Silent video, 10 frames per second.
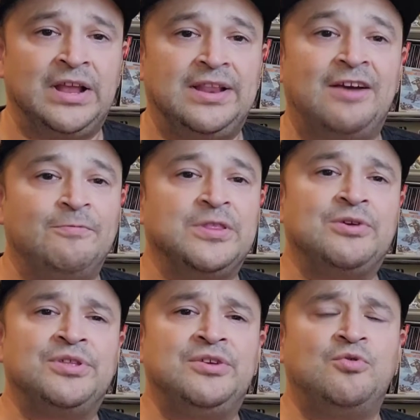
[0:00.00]
Now, for
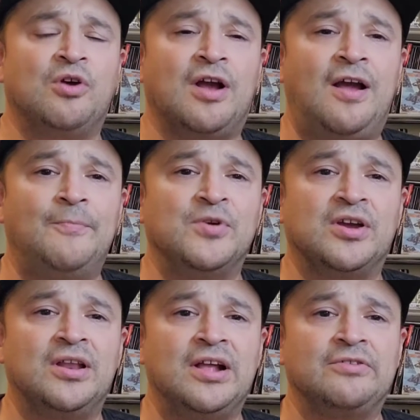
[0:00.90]
those of you who are comic book
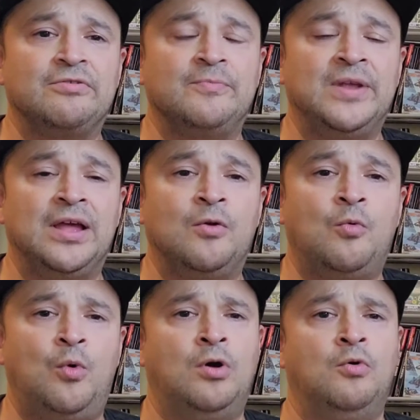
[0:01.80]
collectors, would be like,
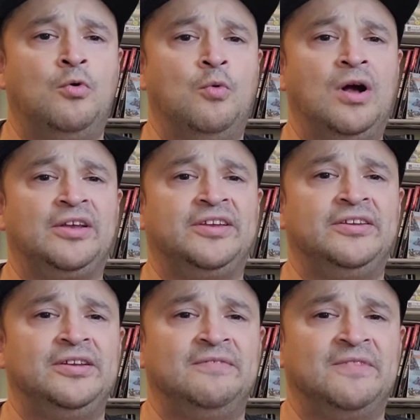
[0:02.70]
"Whoa,
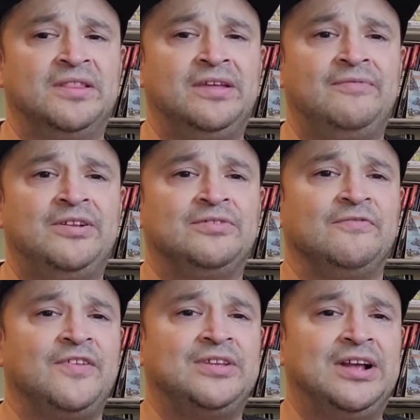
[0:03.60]
Joaquin,
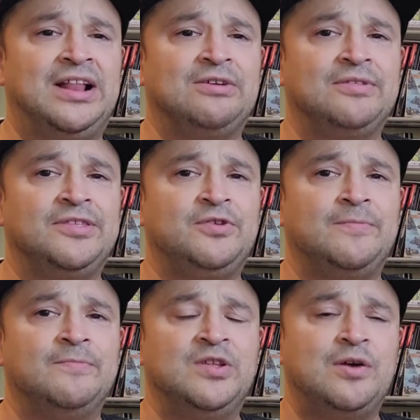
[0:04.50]
$750! You
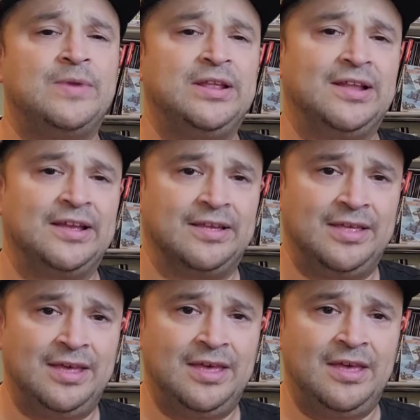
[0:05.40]
could, you know, how many like,
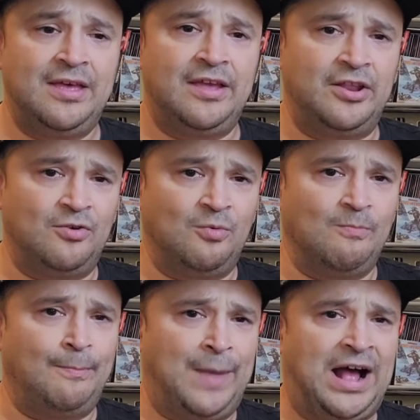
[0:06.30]

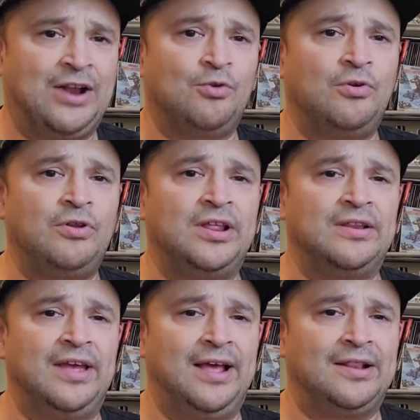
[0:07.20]

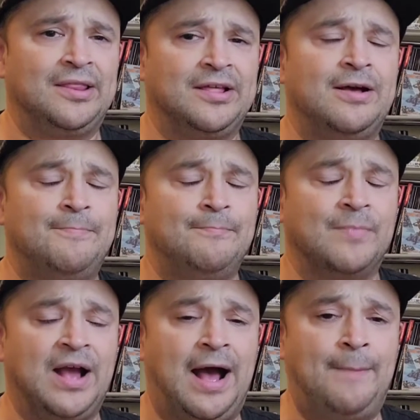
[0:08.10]
modern and some
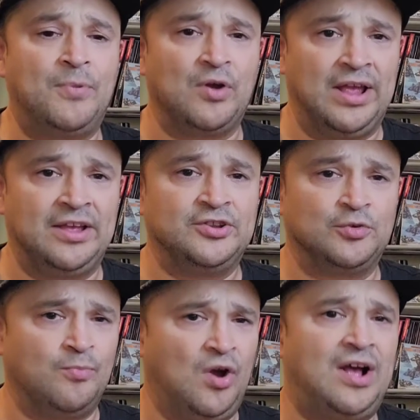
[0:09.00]
Copper Age or
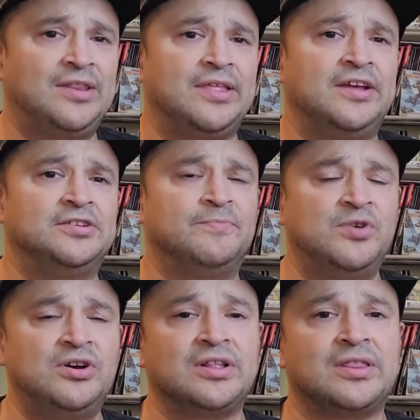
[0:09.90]
Bronze Age
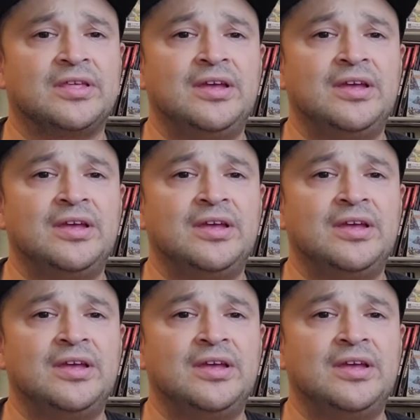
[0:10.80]
books